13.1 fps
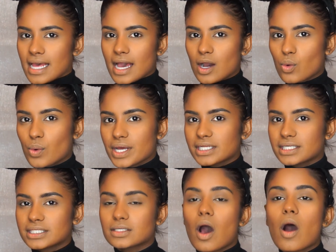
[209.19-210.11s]
and when
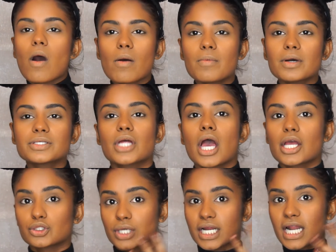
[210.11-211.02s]
it almost
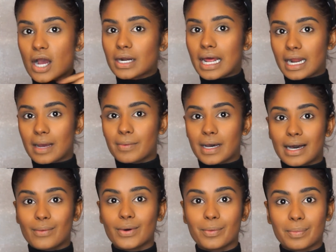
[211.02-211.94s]
dried out,
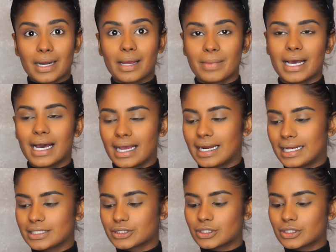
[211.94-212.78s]
I will apply my highlighter.